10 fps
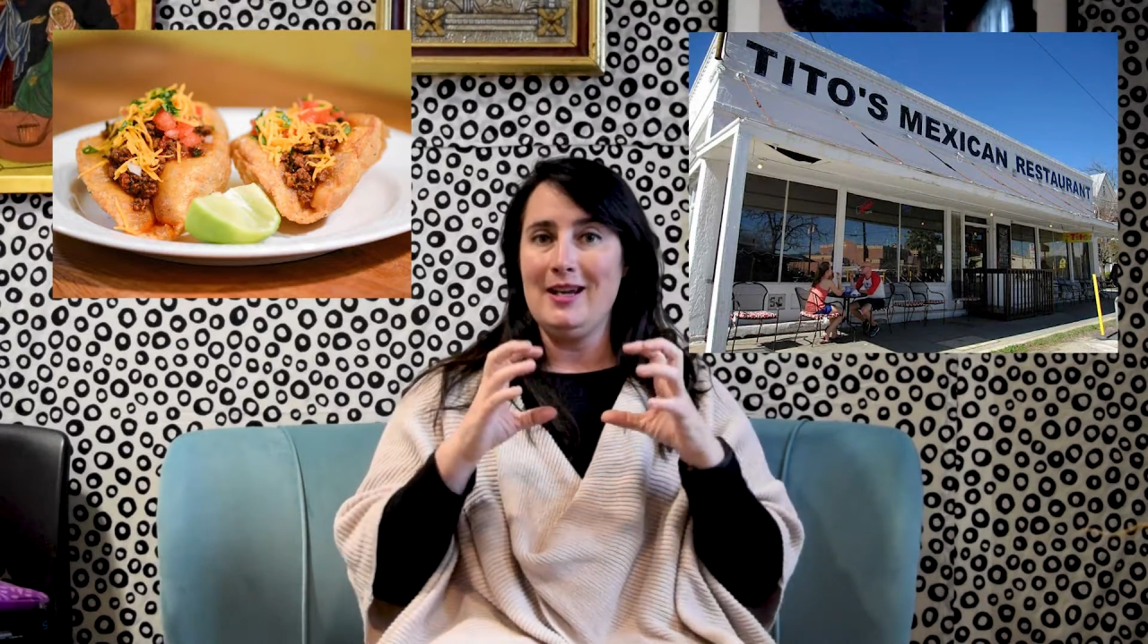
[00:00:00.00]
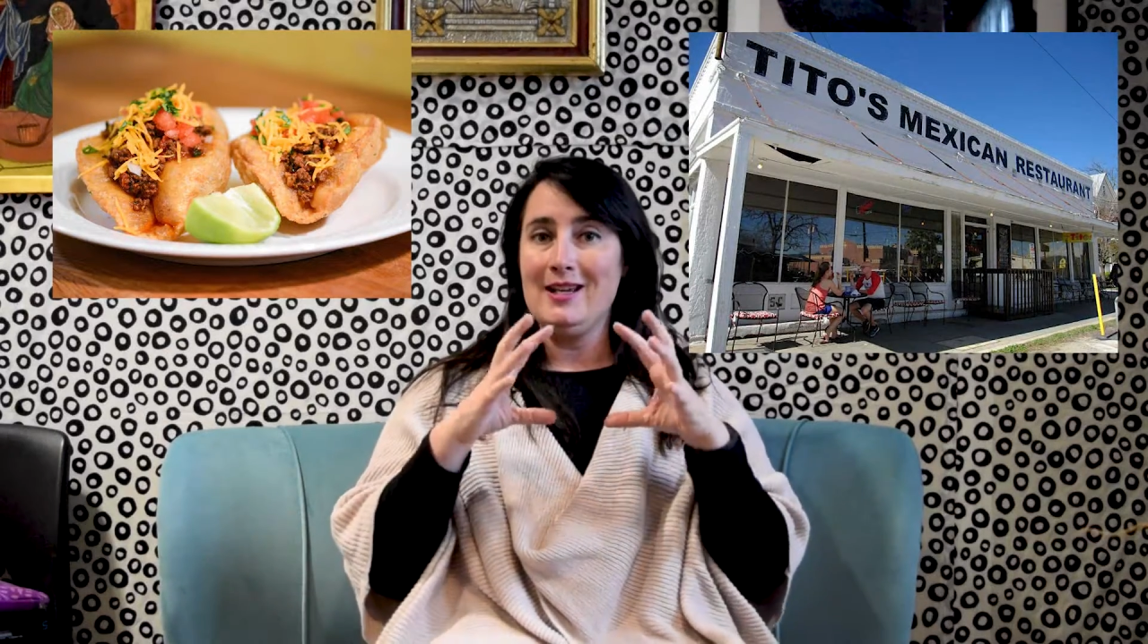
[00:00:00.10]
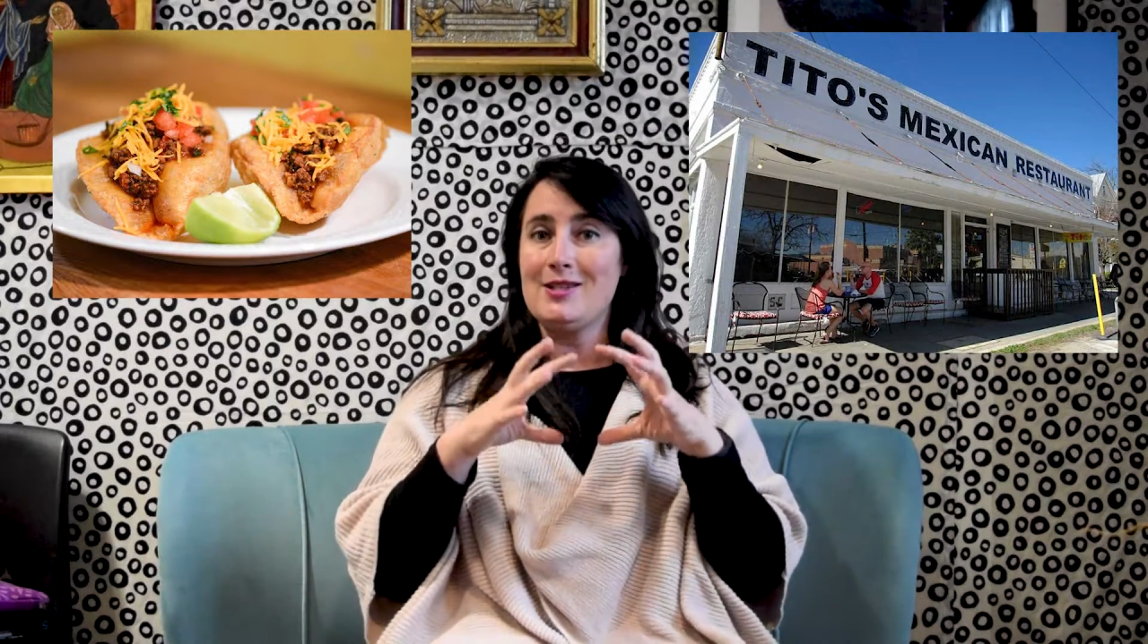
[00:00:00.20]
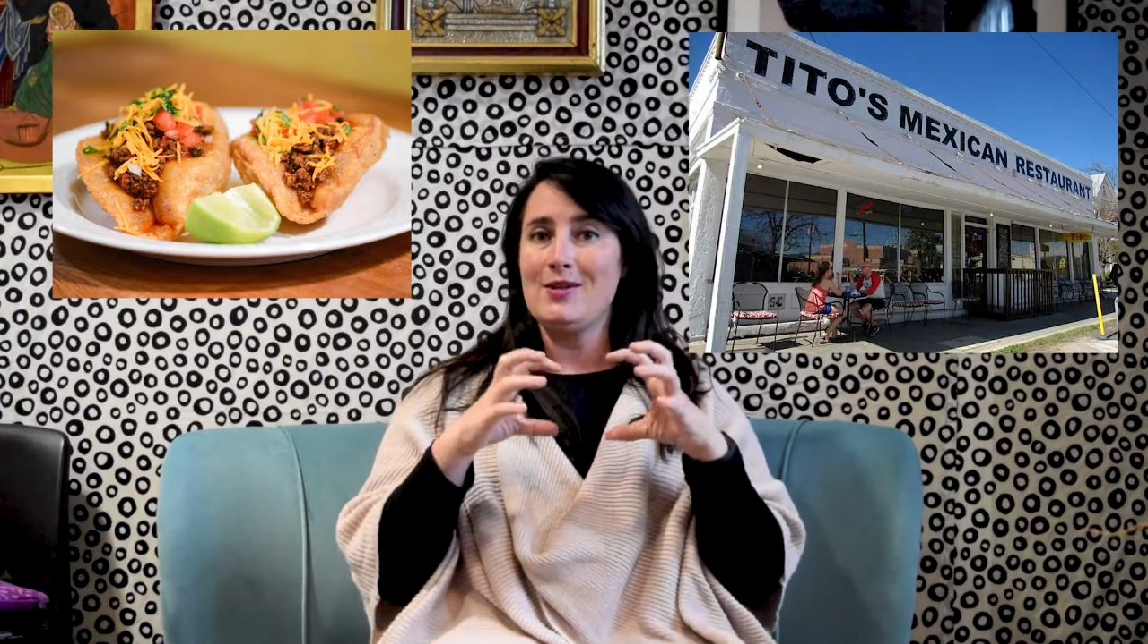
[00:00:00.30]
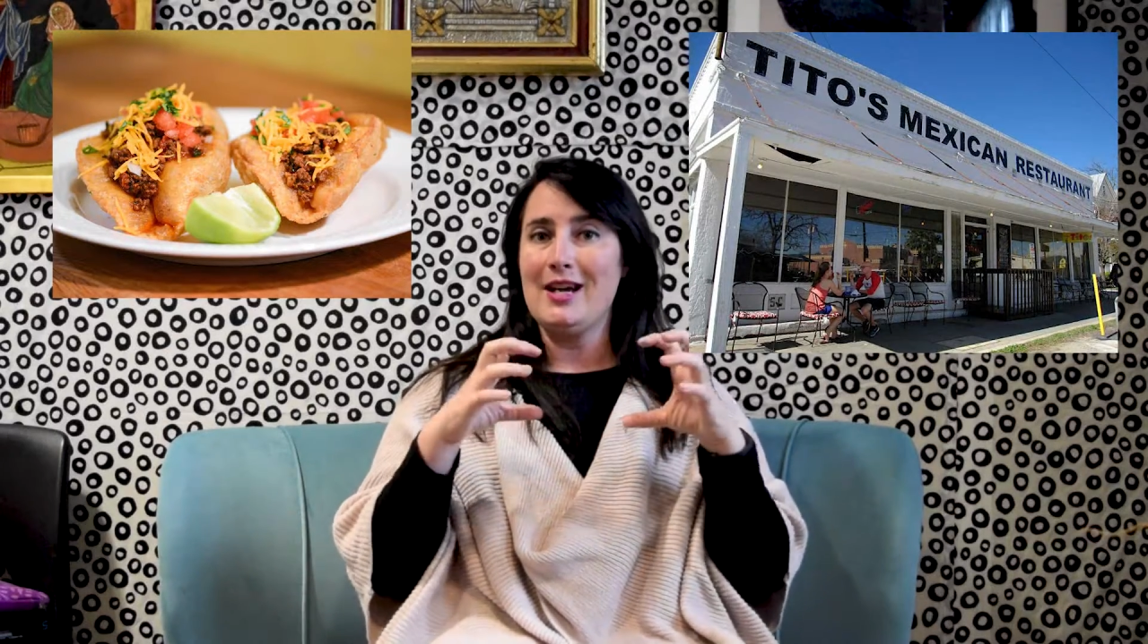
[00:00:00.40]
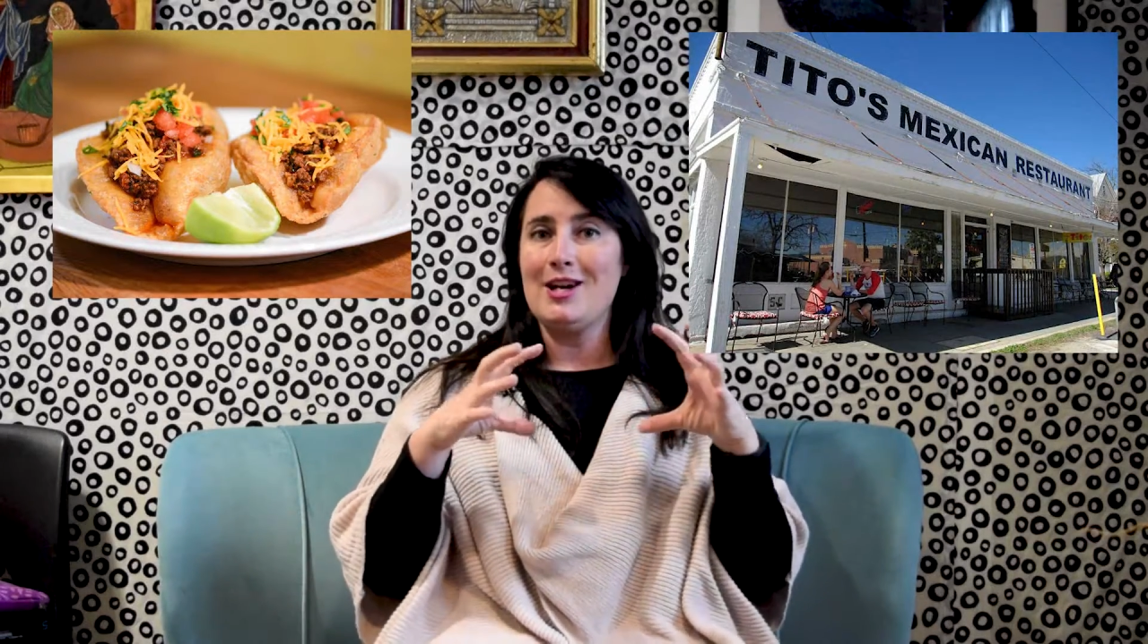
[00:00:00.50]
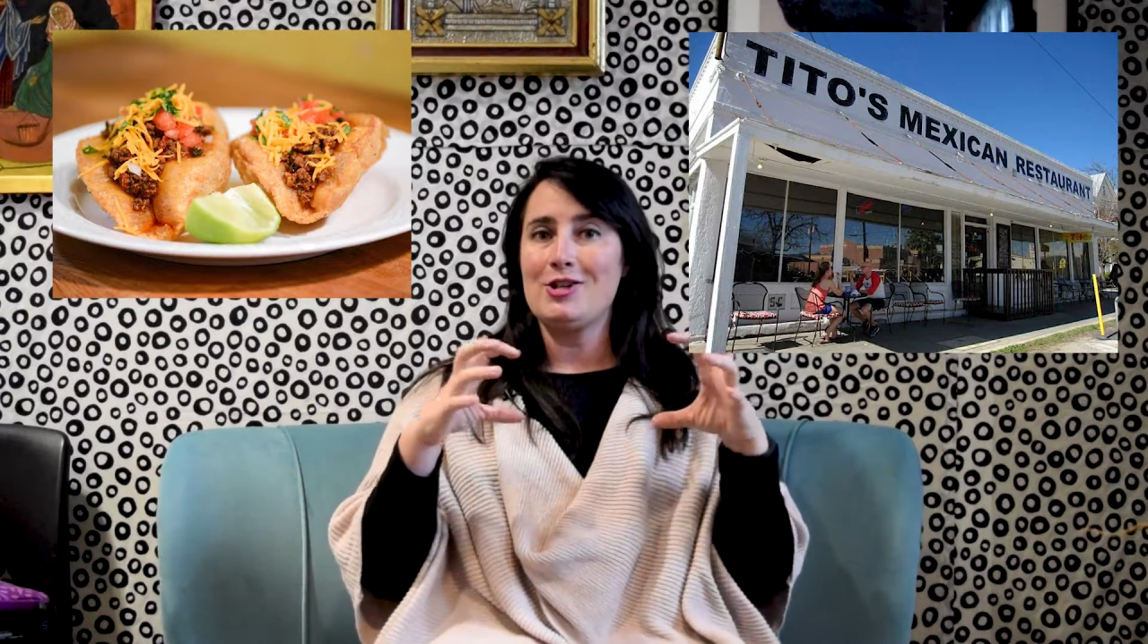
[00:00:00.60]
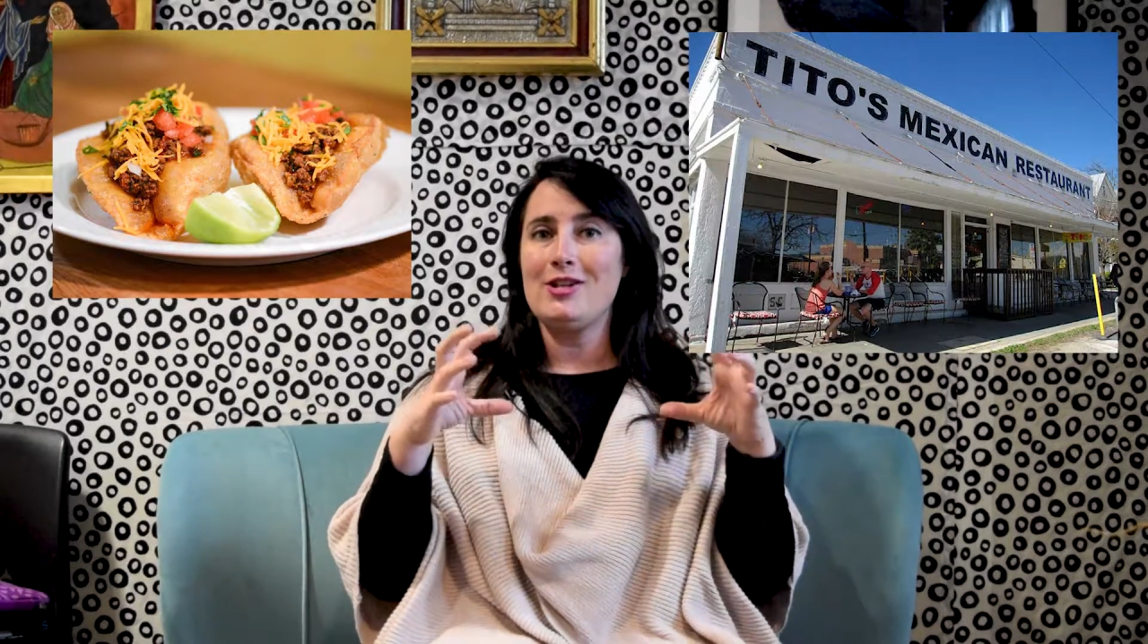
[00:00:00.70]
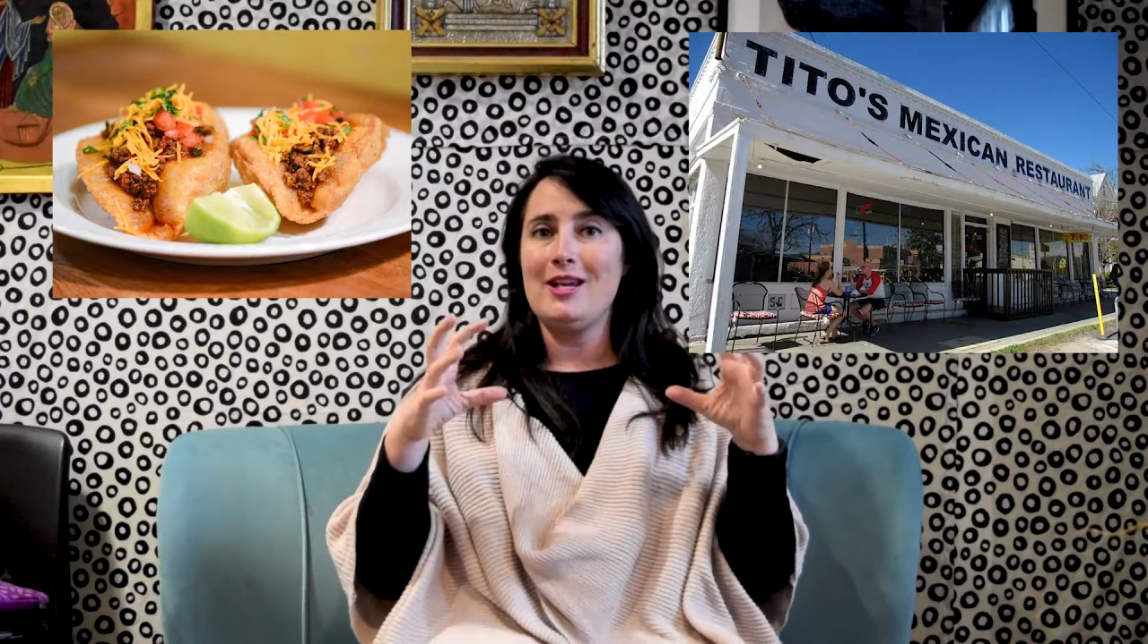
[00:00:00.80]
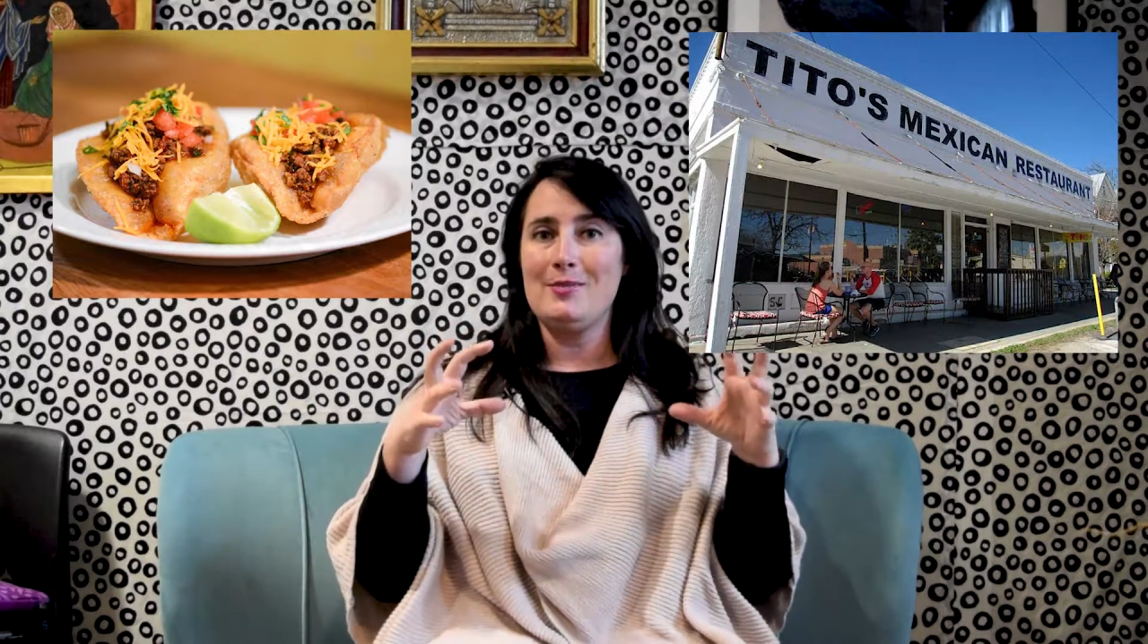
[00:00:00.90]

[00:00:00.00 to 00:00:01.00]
And so they actually get